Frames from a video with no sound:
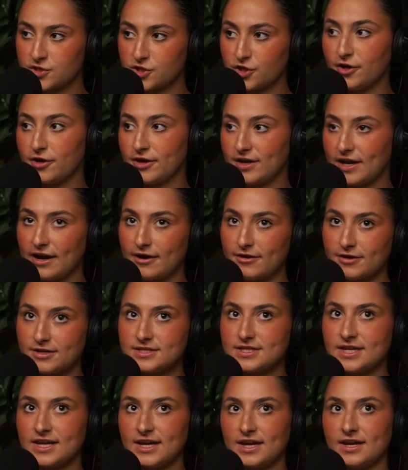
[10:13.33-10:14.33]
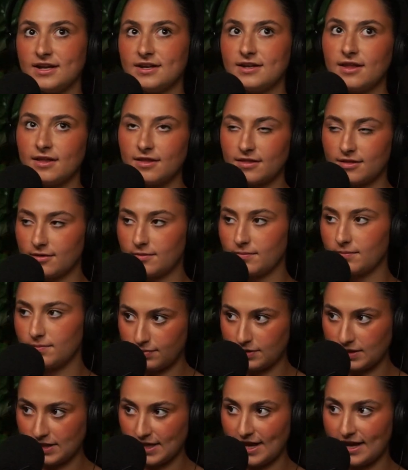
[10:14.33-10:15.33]
you're guaranteed the
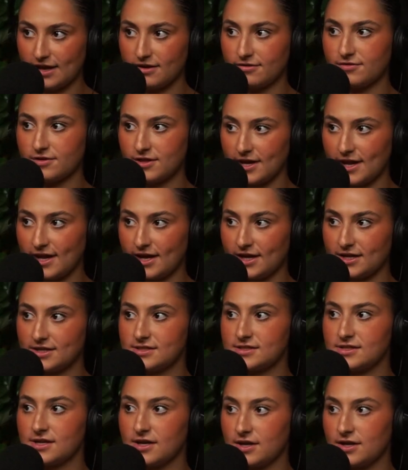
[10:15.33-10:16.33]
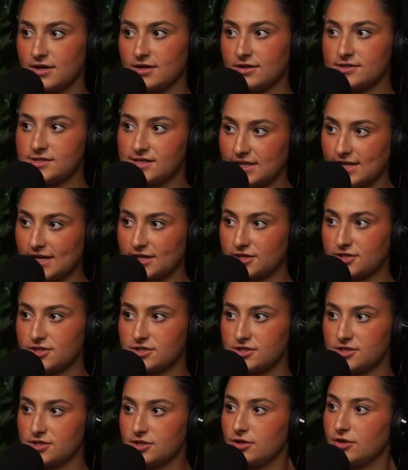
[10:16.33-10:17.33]
plan for the house.
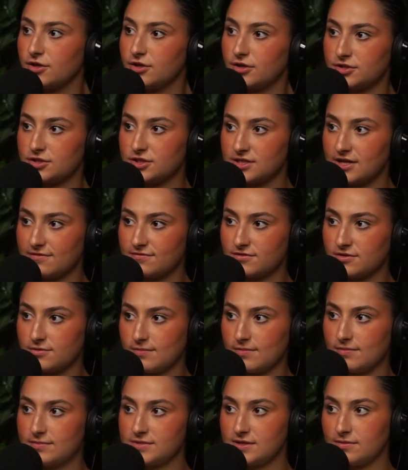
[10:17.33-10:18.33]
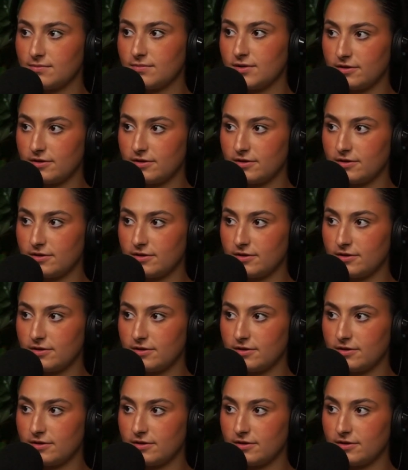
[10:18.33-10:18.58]
Selections, you just have to simply